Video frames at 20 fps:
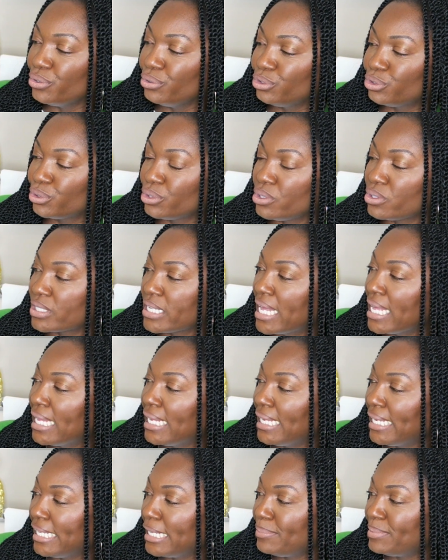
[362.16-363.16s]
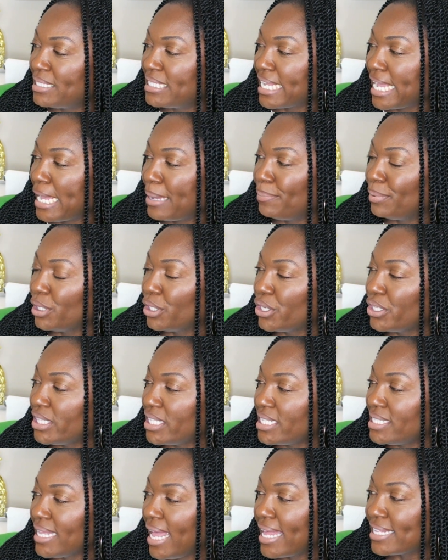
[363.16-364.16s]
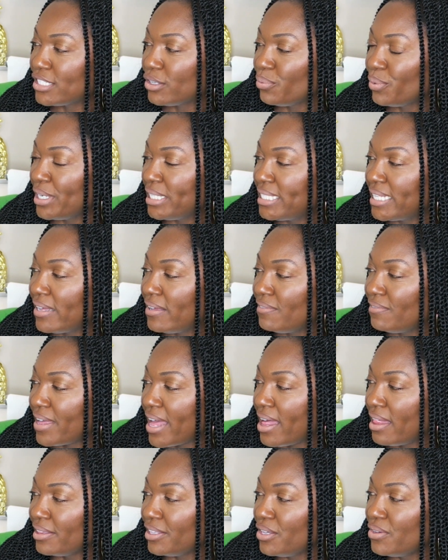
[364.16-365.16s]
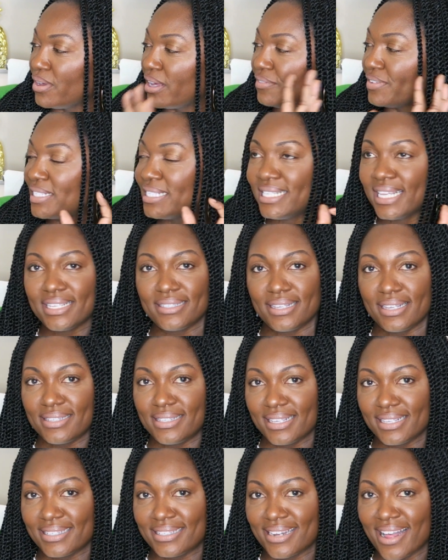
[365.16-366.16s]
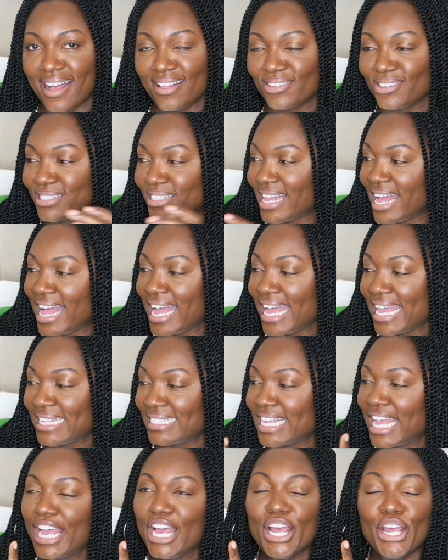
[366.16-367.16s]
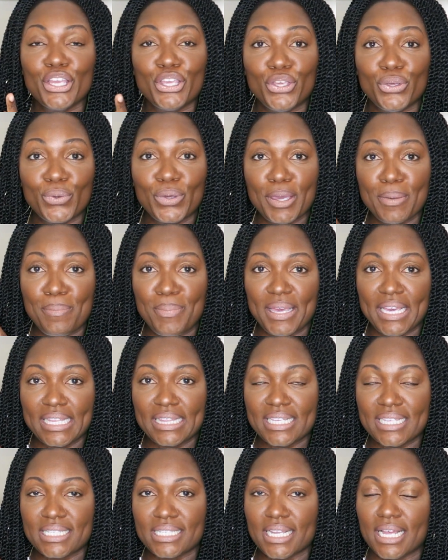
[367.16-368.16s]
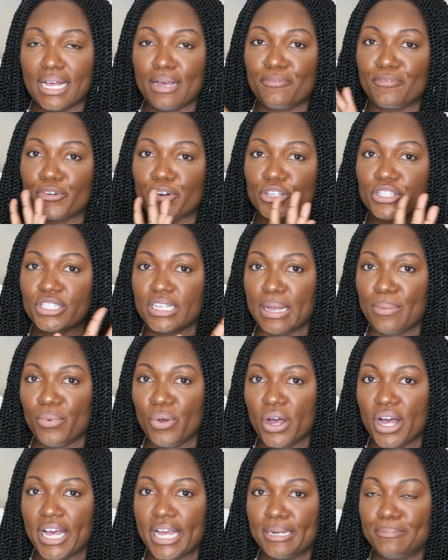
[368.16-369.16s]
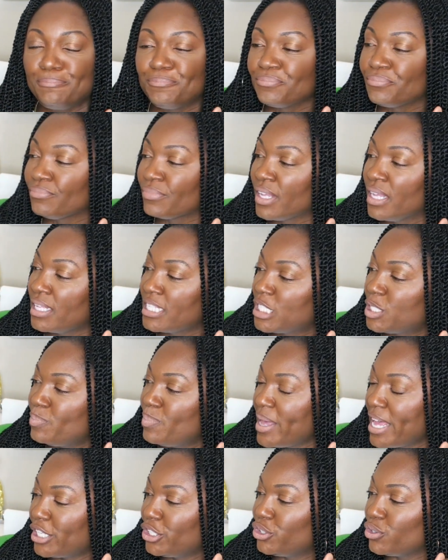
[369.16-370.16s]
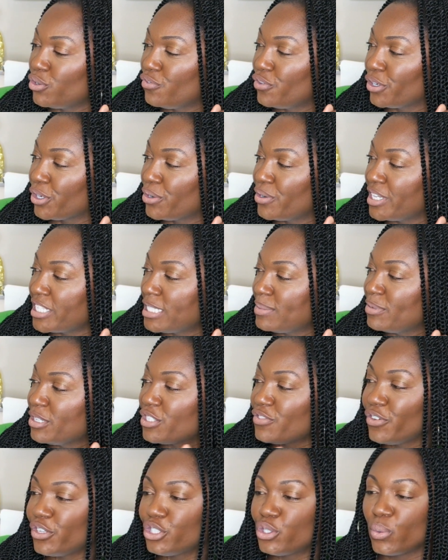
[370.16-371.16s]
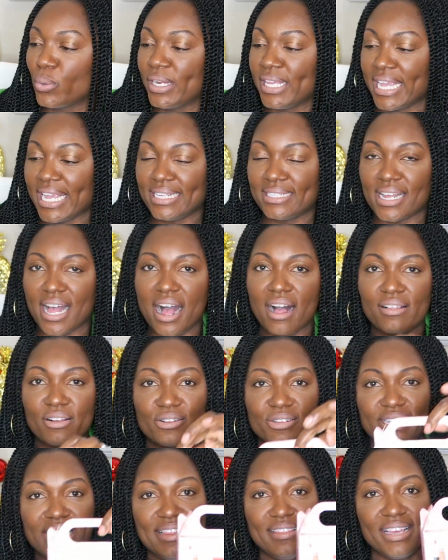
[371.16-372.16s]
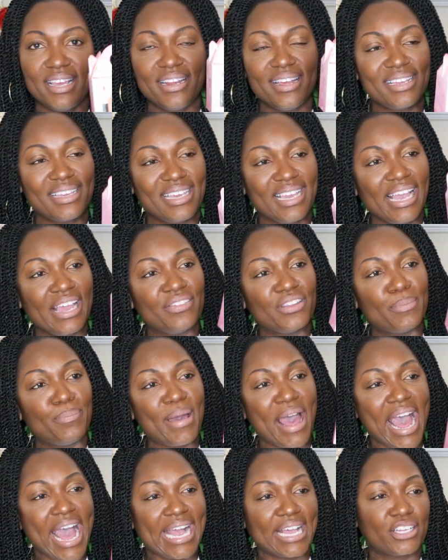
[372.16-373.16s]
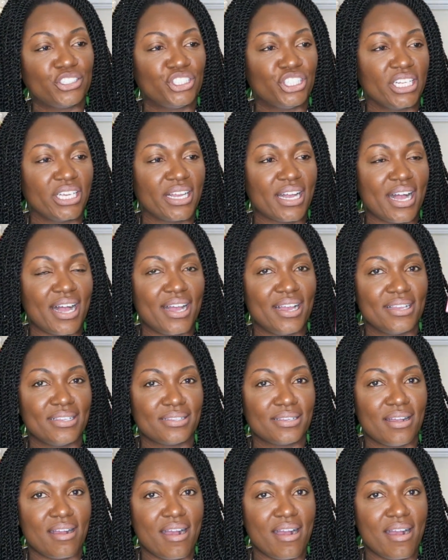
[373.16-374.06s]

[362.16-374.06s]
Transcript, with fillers: Neutrals lip sampler. This has a retail value of $66, guys. You can pick this up for someone special for Christmas for $28. And then again, the packaging, guys.